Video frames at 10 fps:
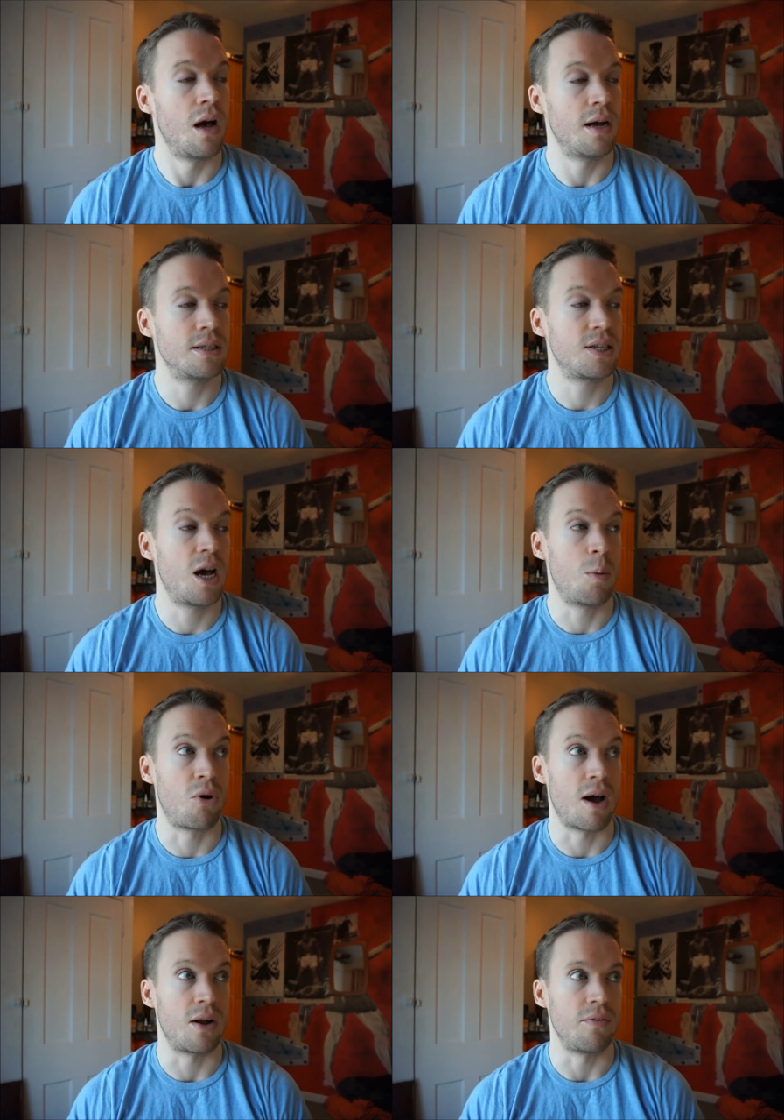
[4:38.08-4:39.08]
uh, to help
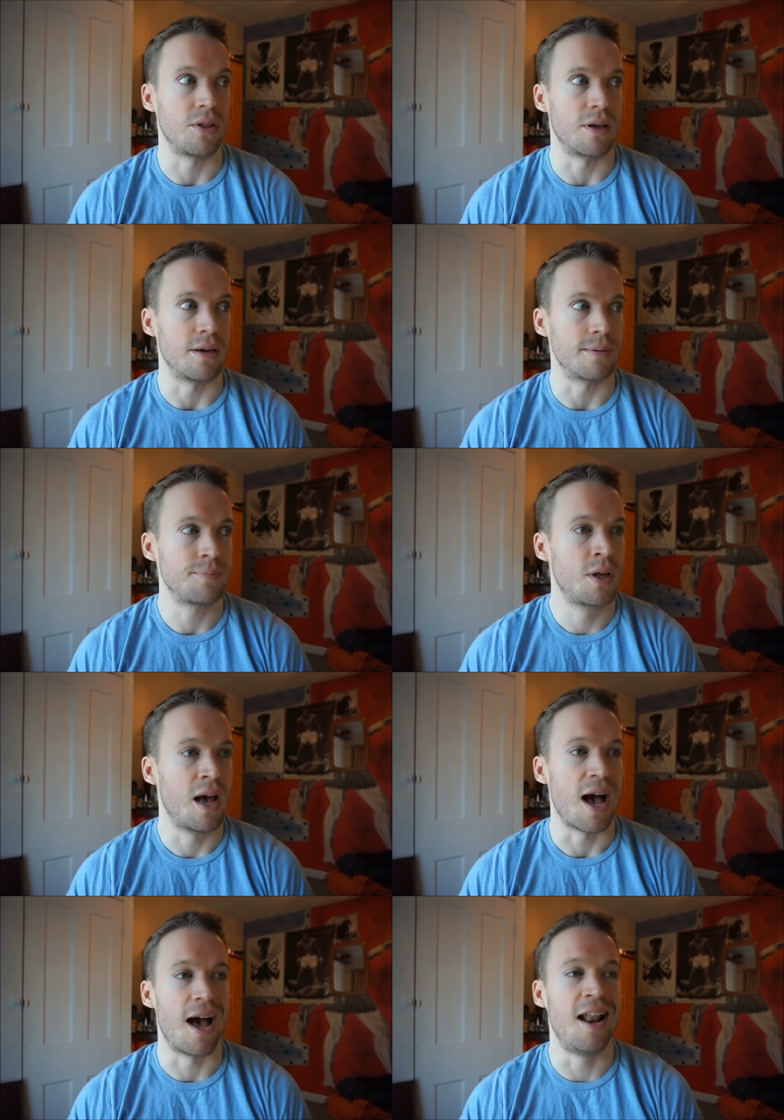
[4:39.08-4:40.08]
her out and everything.
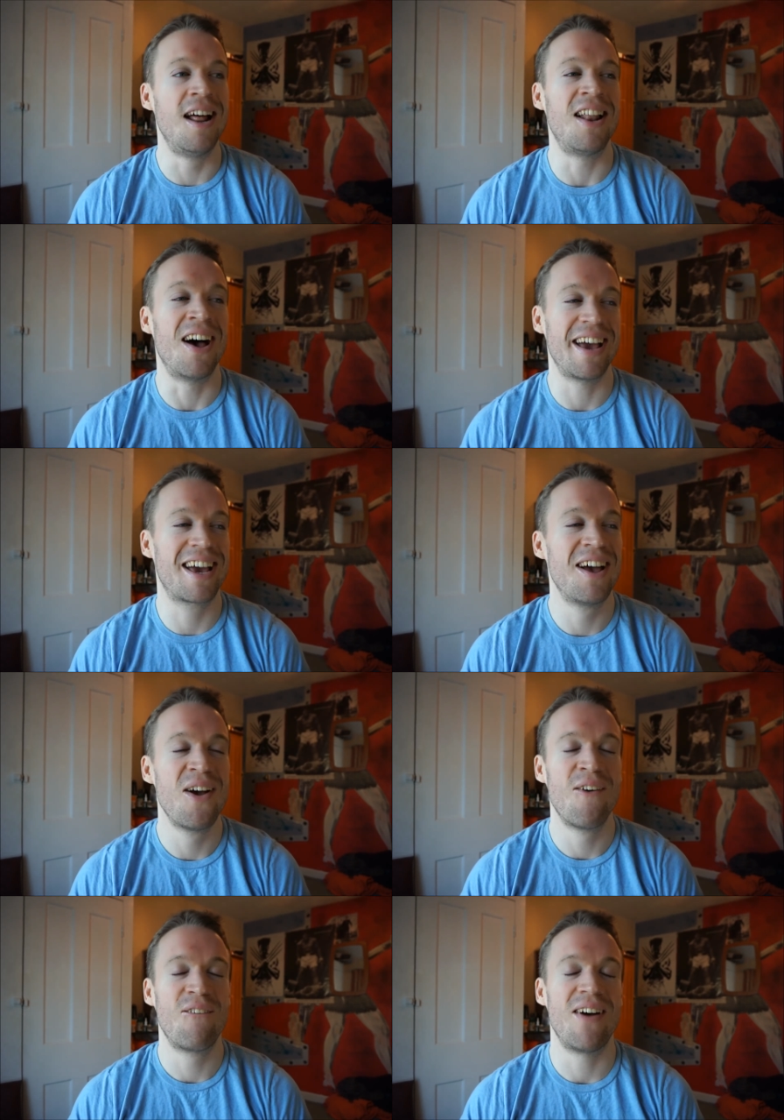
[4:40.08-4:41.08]
And like,
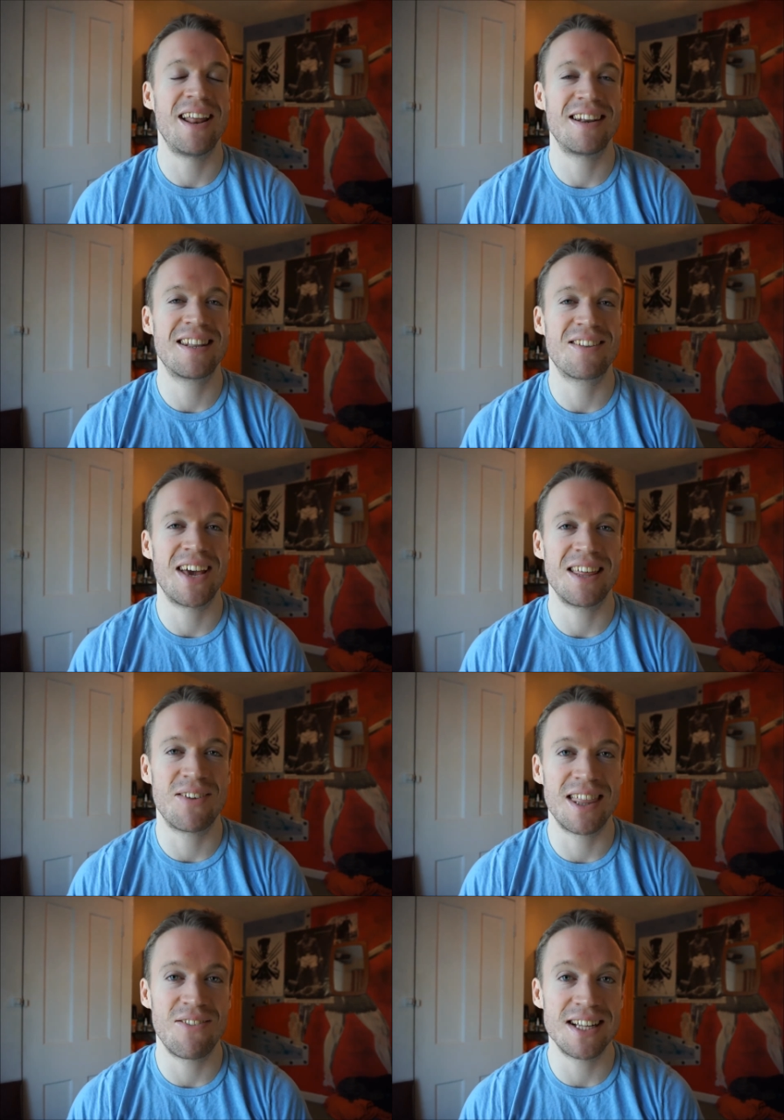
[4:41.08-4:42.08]
when they,
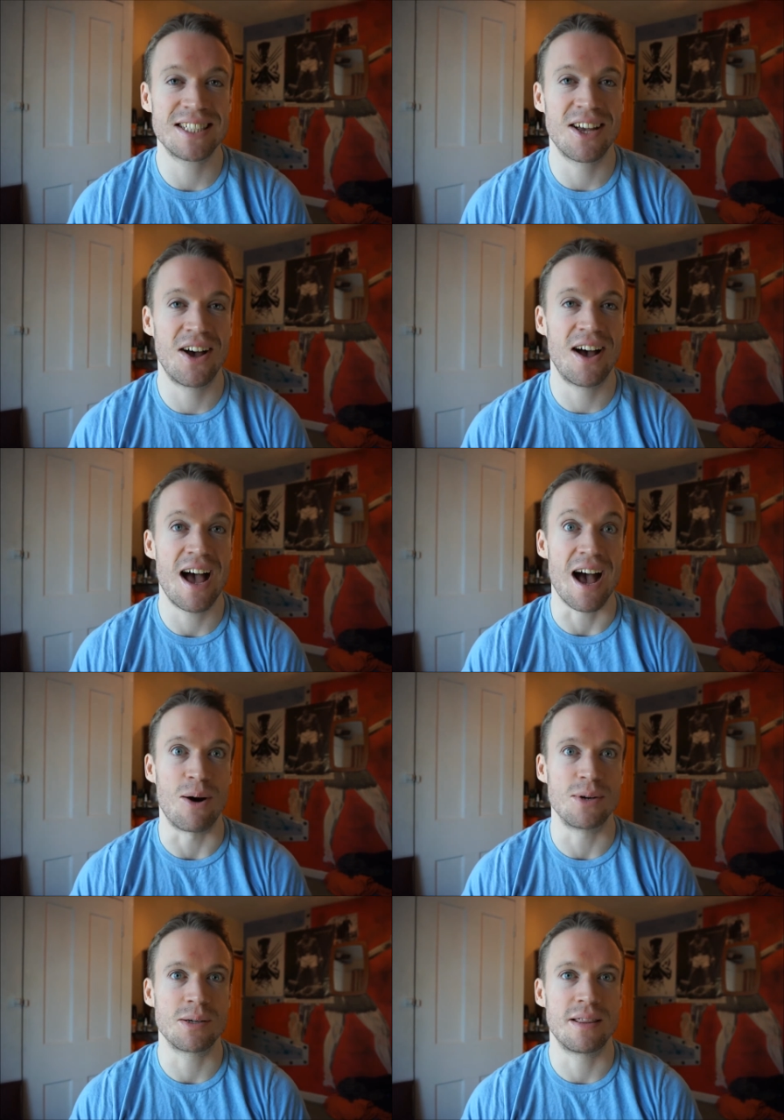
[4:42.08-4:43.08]
when they went to her
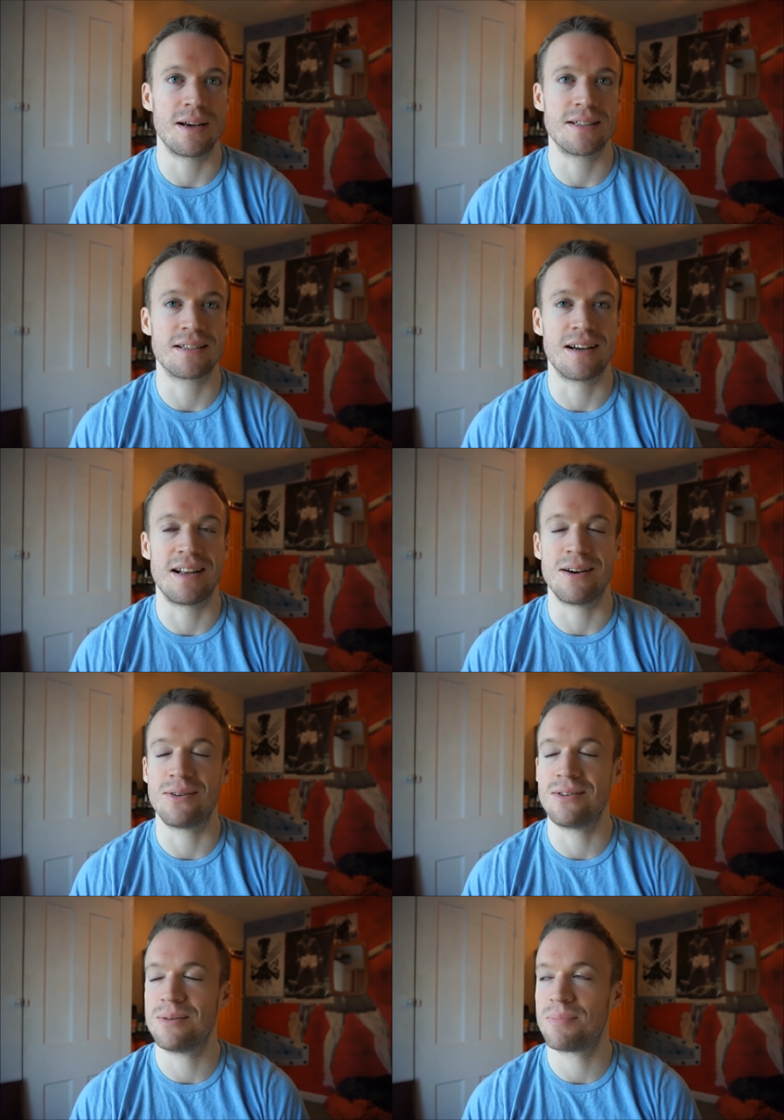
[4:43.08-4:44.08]
house, when they went to her
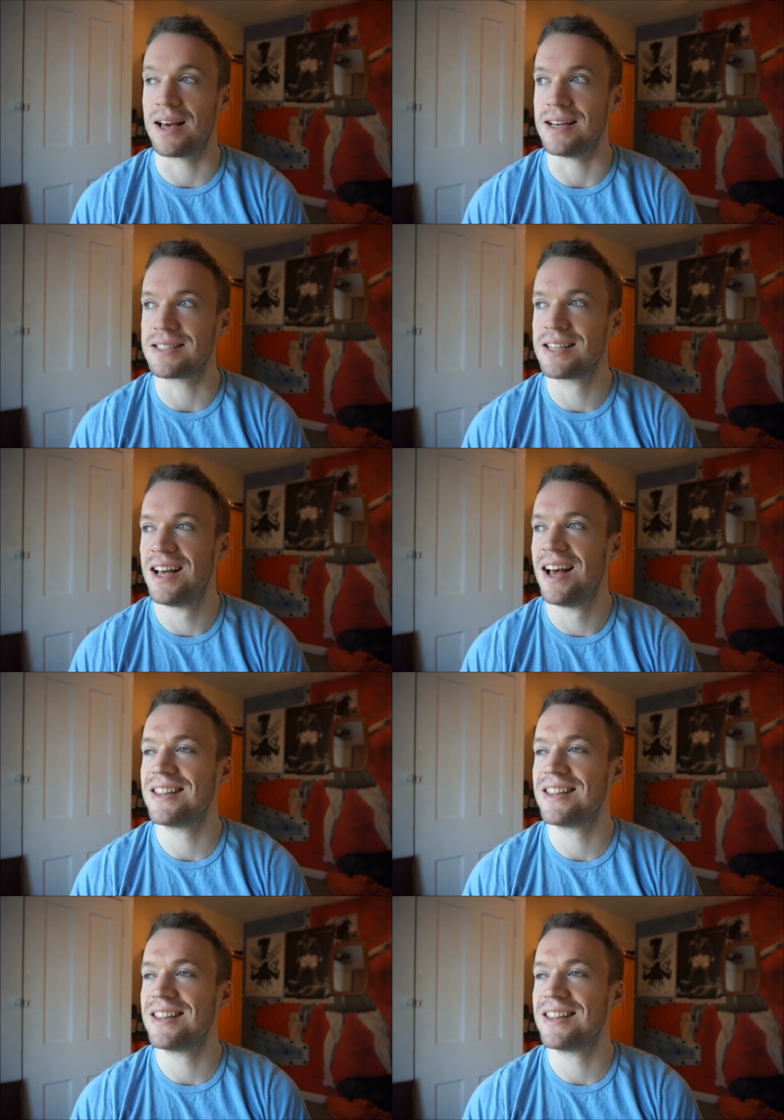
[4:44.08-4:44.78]
little place,